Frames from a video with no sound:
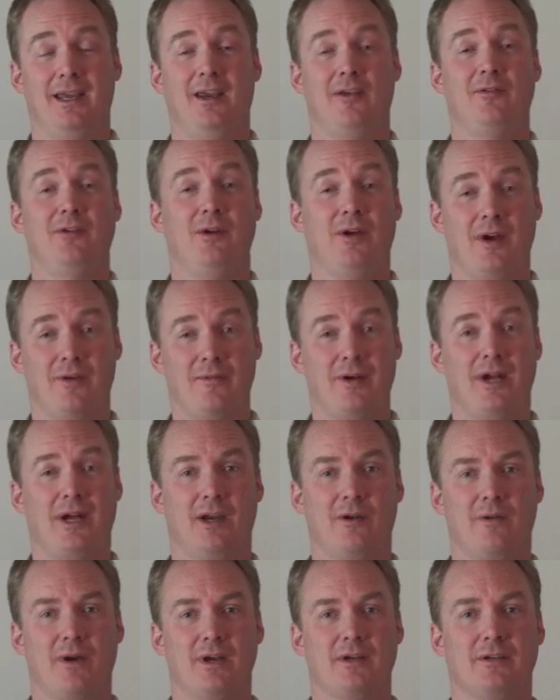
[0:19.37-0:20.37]
If you have
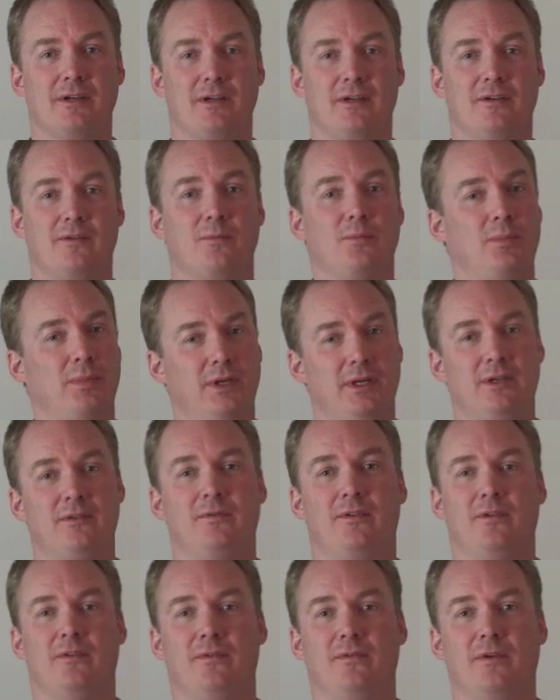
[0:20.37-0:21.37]
any questions, please
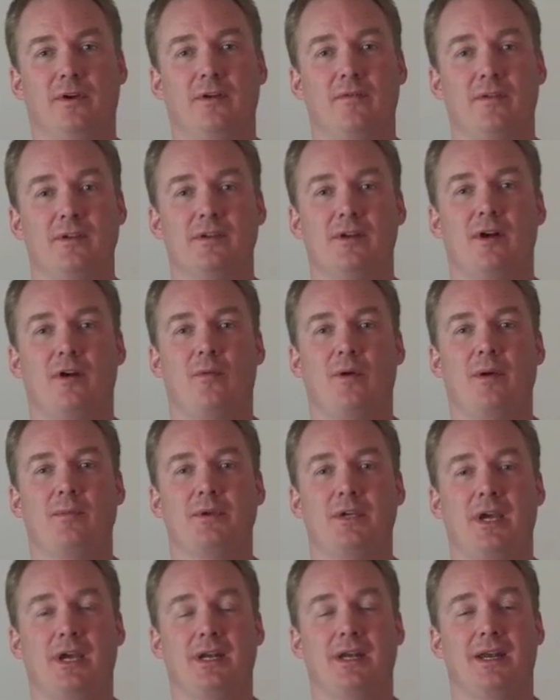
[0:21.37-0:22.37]
feel free to visit our
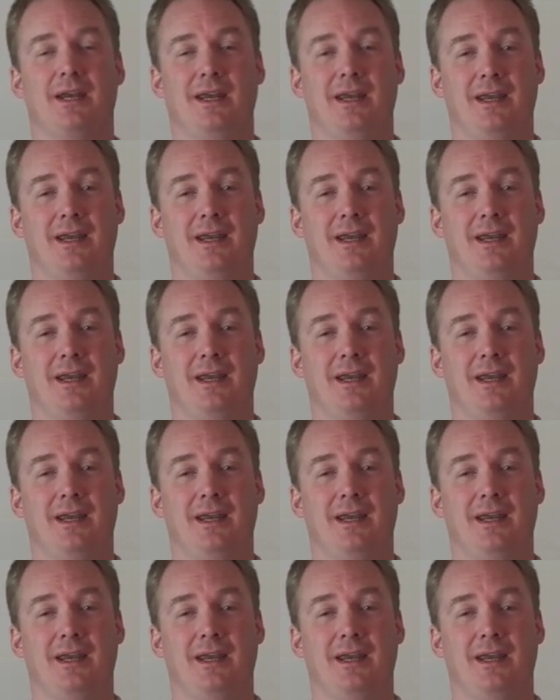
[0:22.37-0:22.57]
website